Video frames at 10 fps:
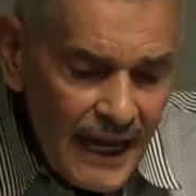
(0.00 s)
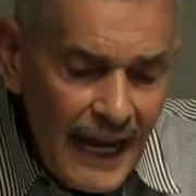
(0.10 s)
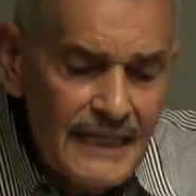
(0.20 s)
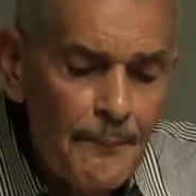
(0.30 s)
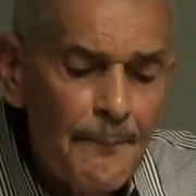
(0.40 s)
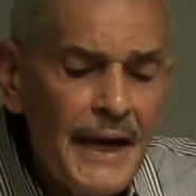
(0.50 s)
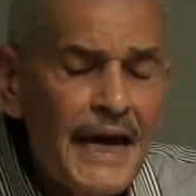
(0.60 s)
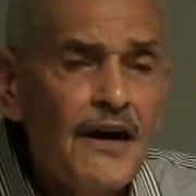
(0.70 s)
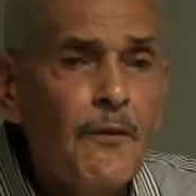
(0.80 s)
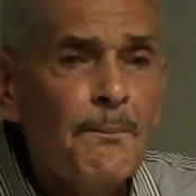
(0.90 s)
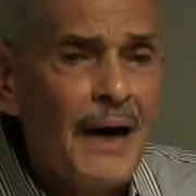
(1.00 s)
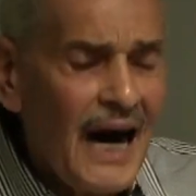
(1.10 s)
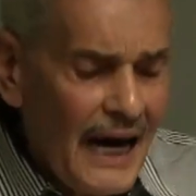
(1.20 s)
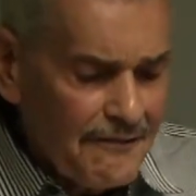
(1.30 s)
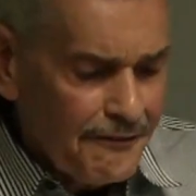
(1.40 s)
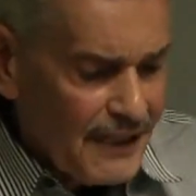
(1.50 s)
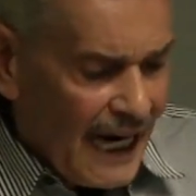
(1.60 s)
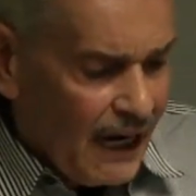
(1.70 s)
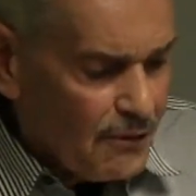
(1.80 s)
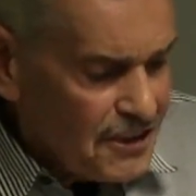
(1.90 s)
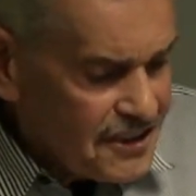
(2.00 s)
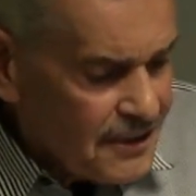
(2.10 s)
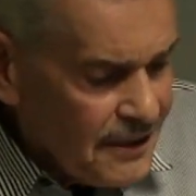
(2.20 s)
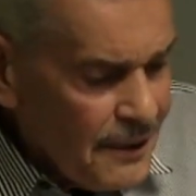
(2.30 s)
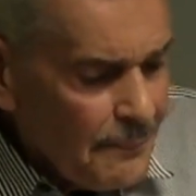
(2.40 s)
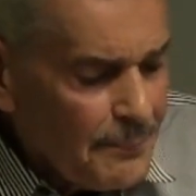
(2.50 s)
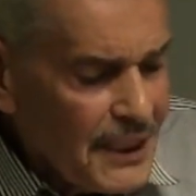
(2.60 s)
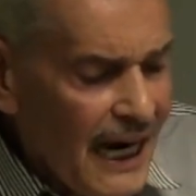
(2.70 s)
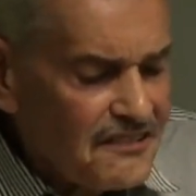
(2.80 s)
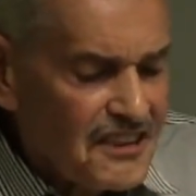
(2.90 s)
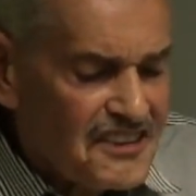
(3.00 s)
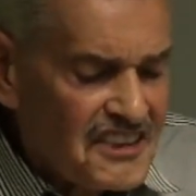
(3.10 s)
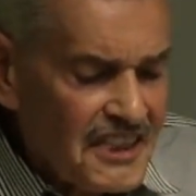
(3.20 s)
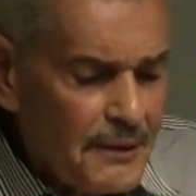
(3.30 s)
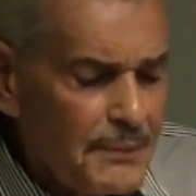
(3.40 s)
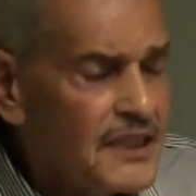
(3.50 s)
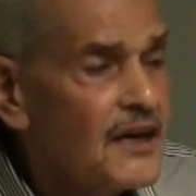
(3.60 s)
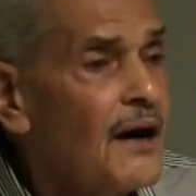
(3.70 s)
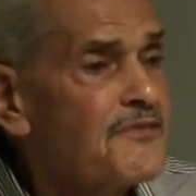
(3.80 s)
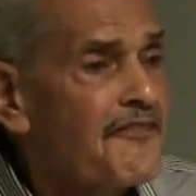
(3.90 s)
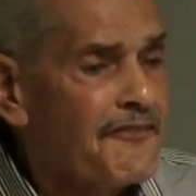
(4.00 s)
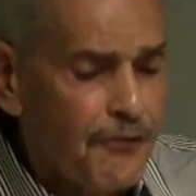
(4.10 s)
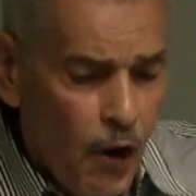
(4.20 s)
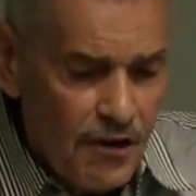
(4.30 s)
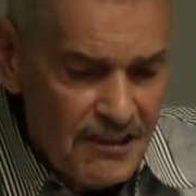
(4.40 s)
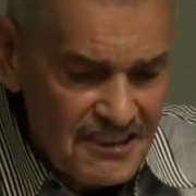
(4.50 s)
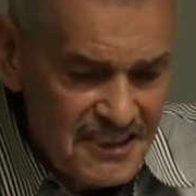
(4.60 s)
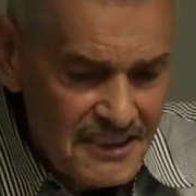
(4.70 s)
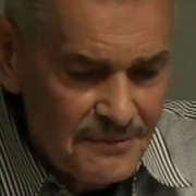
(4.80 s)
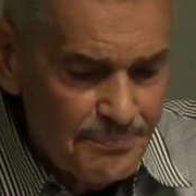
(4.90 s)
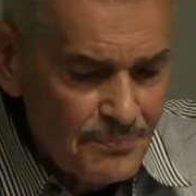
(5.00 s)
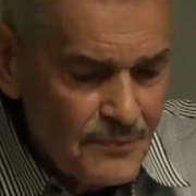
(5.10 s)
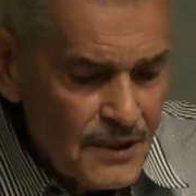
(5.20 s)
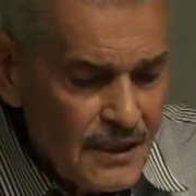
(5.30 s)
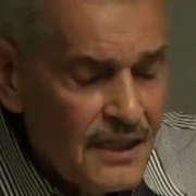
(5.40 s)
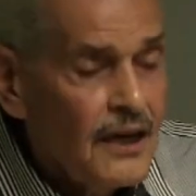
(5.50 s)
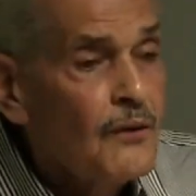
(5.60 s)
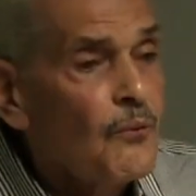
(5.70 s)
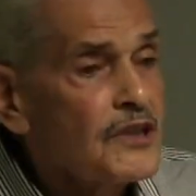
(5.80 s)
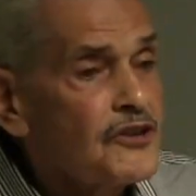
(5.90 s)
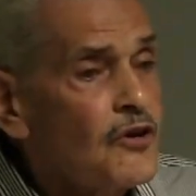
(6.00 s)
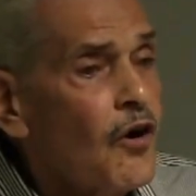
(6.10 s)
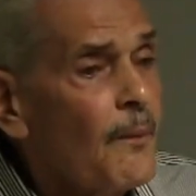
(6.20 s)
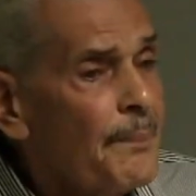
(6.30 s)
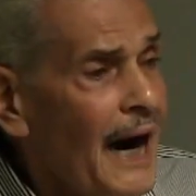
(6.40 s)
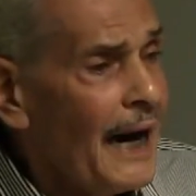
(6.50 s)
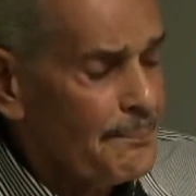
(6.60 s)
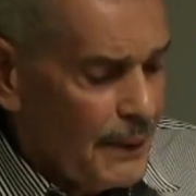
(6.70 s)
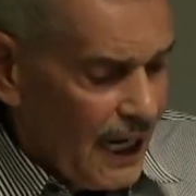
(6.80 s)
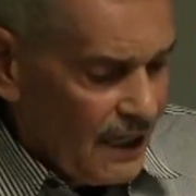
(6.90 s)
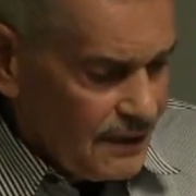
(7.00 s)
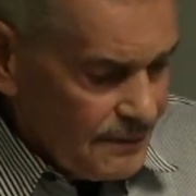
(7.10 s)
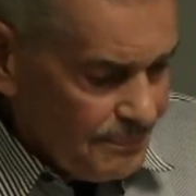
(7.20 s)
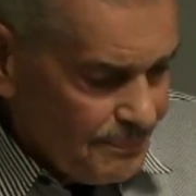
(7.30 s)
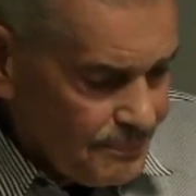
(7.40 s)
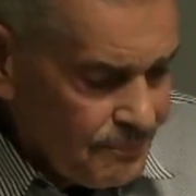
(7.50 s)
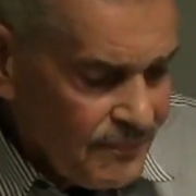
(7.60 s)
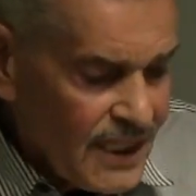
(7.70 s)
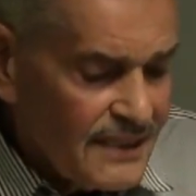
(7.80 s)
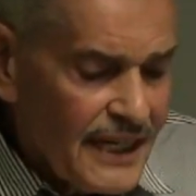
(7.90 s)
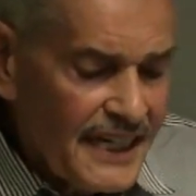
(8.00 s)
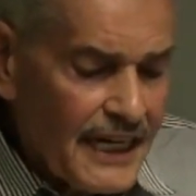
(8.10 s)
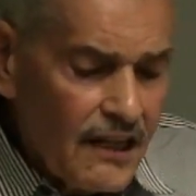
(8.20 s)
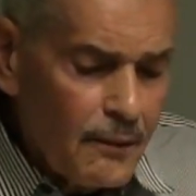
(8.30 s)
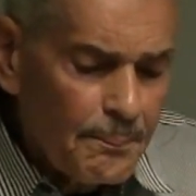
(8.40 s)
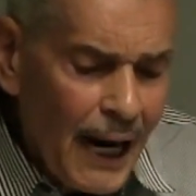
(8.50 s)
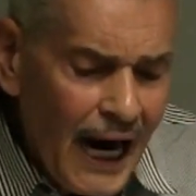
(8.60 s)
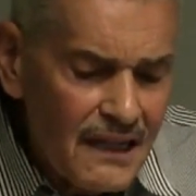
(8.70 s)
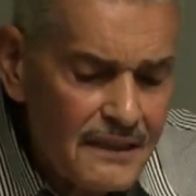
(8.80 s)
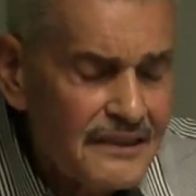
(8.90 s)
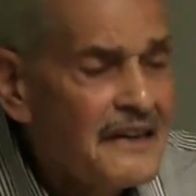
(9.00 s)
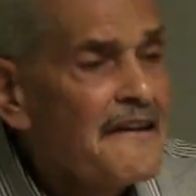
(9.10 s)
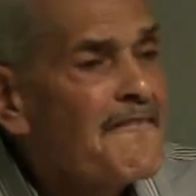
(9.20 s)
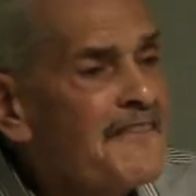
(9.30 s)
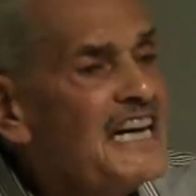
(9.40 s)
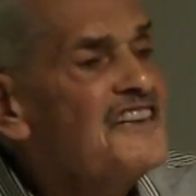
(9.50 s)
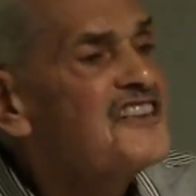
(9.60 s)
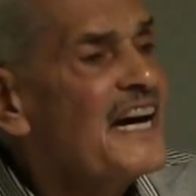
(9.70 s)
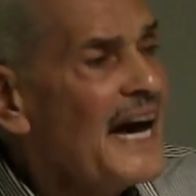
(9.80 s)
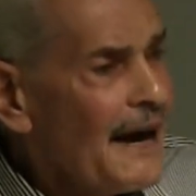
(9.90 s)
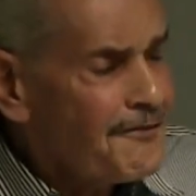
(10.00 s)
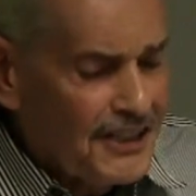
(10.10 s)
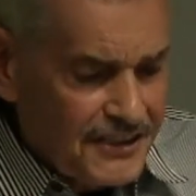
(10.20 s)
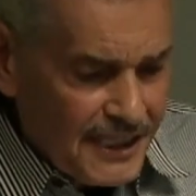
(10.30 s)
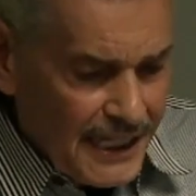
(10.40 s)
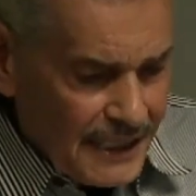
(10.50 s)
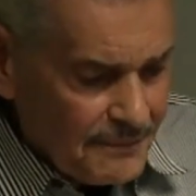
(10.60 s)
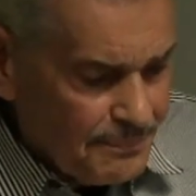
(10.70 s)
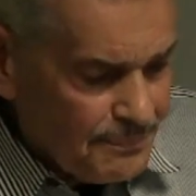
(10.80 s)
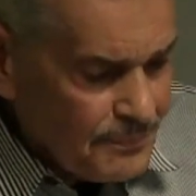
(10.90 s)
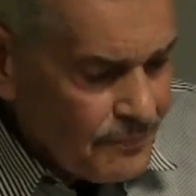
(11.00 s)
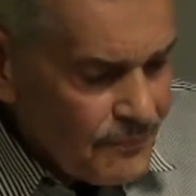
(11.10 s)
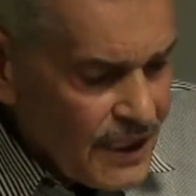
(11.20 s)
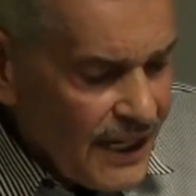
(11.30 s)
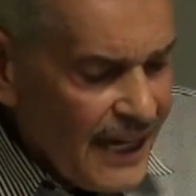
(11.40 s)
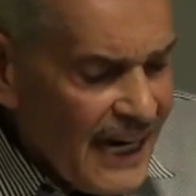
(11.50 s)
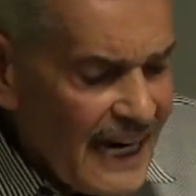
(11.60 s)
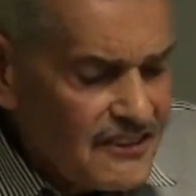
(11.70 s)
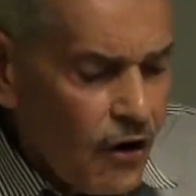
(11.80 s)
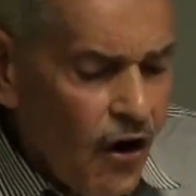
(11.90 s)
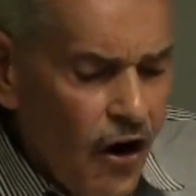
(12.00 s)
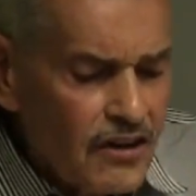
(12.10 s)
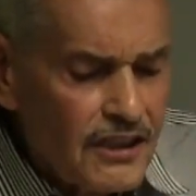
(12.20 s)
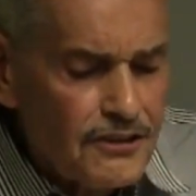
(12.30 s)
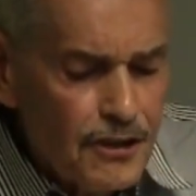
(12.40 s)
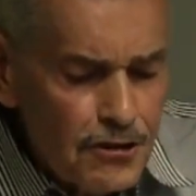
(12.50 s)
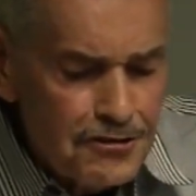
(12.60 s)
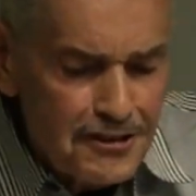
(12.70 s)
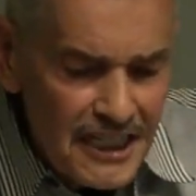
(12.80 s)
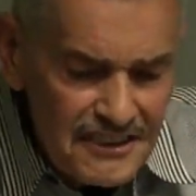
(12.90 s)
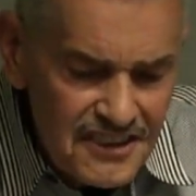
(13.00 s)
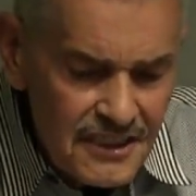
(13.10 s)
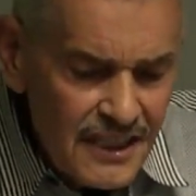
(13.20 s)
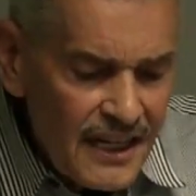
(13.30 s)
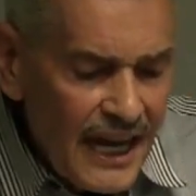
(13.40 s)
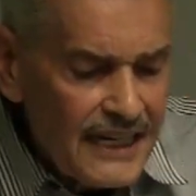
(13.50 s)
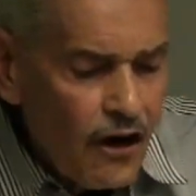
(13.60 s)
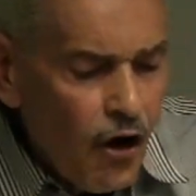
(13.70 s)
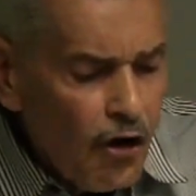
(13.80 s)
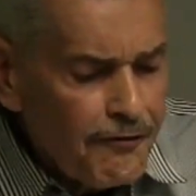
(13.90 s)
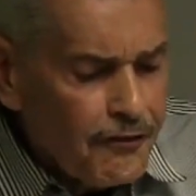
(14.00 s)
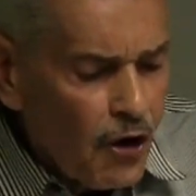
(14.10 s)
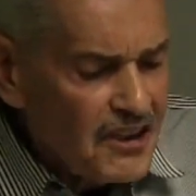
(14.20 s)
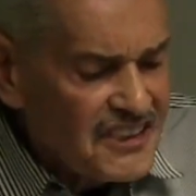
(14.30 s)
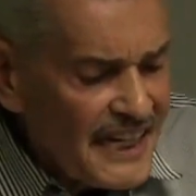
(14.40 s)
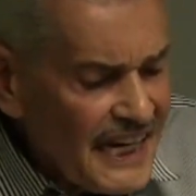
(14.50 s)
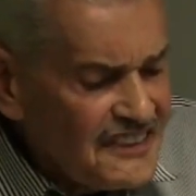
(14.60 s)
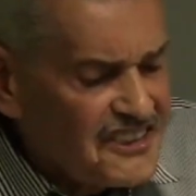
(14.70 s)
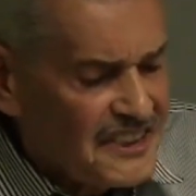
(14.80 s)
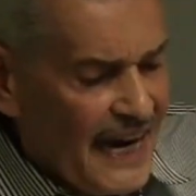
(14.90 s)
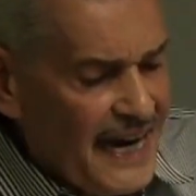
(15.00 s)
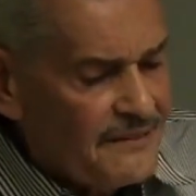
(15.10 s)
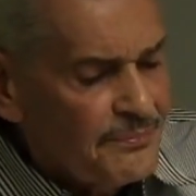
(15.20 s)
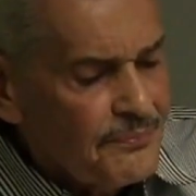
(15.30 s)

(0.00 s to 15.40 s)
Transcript: and the male pine flowers put out the semen of the forest, what you call pine pollen. That yellow pollen feeds everything. It has all the nutrients, and the whole forest eats that,